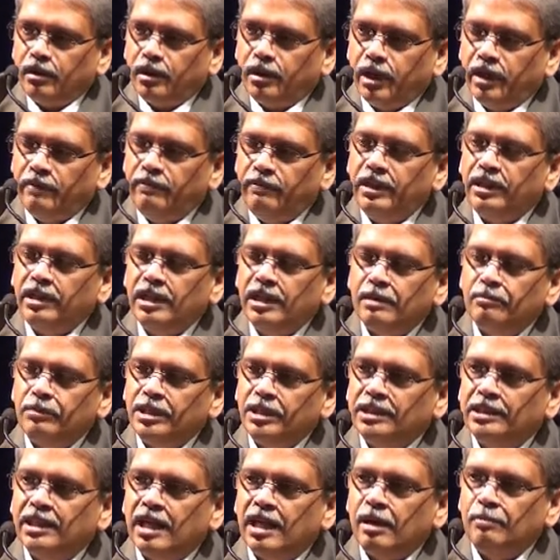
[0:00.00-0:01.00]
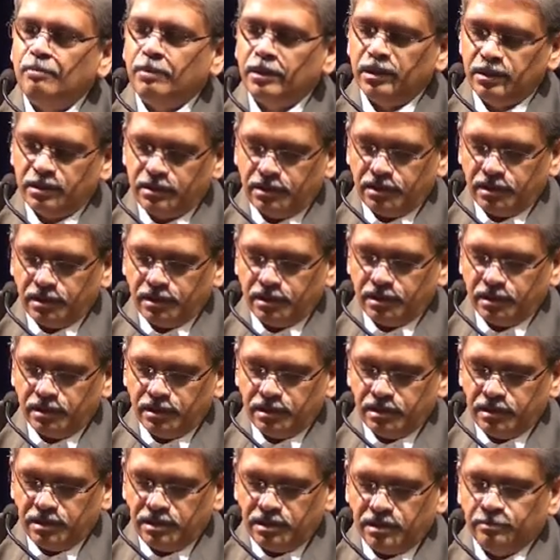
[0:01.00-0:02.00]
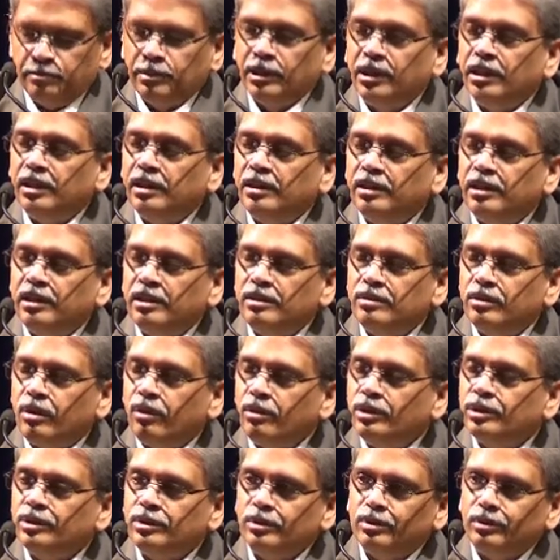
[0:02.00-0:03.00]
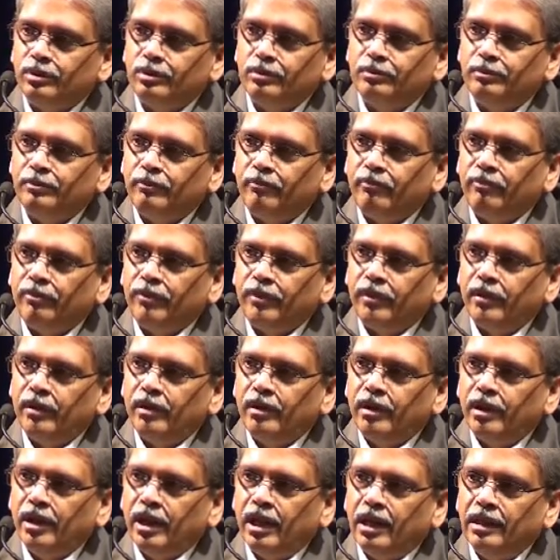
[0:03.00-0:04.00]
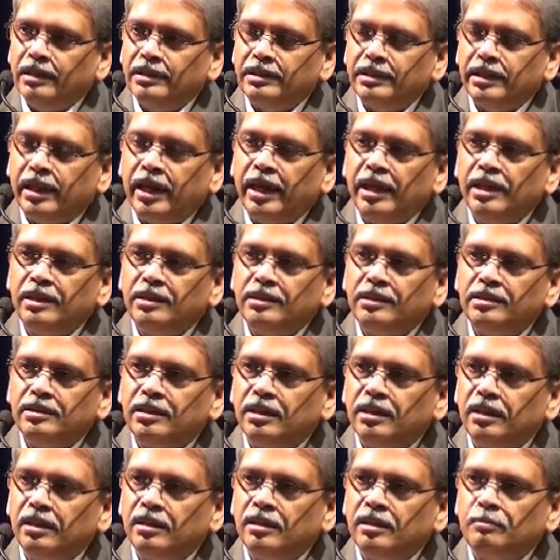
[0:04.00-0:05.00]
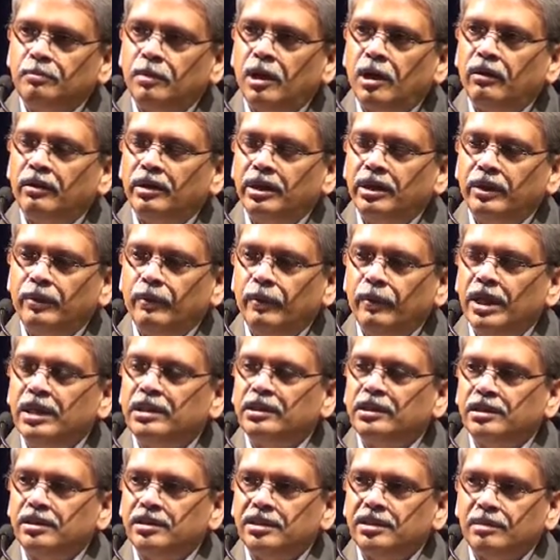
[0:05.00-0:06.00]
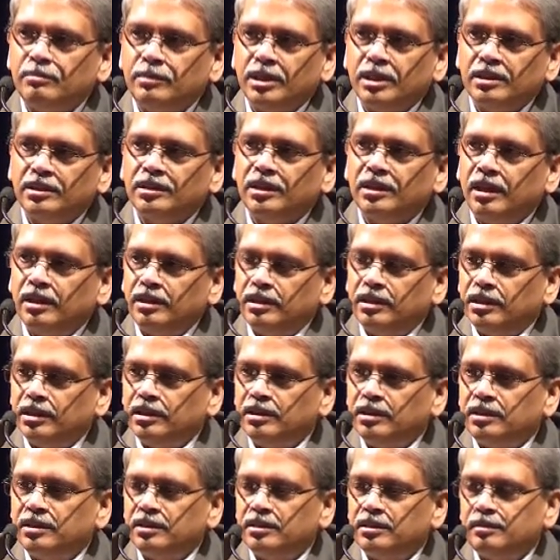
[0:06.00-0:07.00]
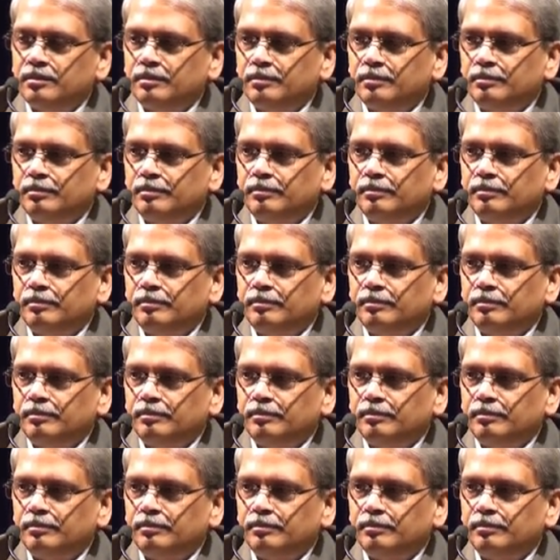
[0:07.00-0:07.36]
Every time this happens, typically there is also a change in the power equations amongst countries.